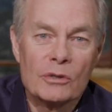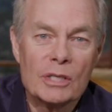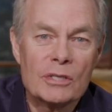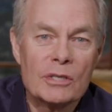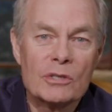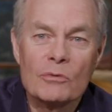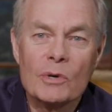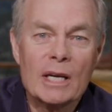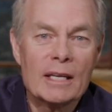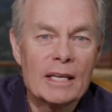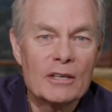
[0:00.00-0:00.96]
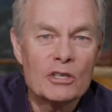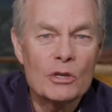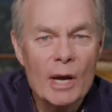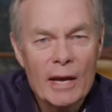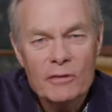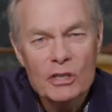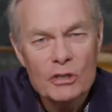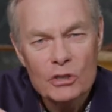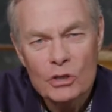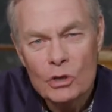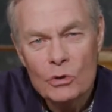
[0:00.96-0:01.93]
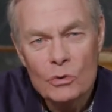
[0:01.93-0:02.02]
This is the way it is. You have to
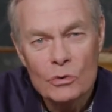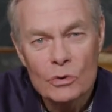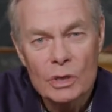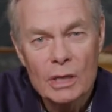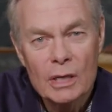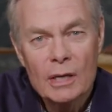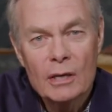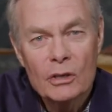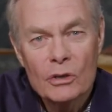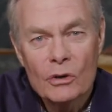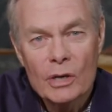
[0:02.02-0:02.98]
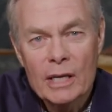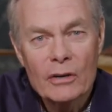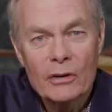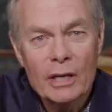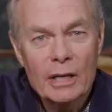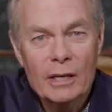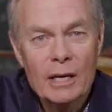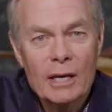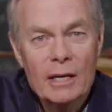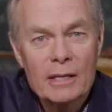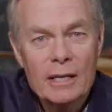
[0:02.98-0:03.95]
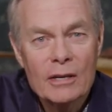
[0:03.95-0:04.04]
tune your hearing
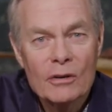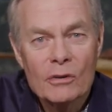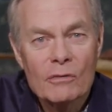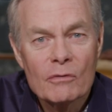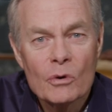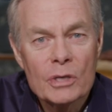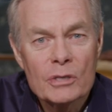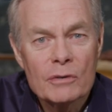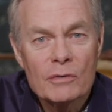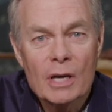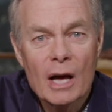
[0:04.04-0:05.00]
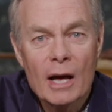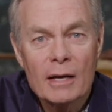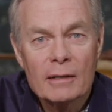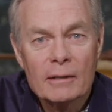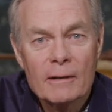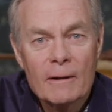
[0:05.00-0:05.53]
to hear the voice of God.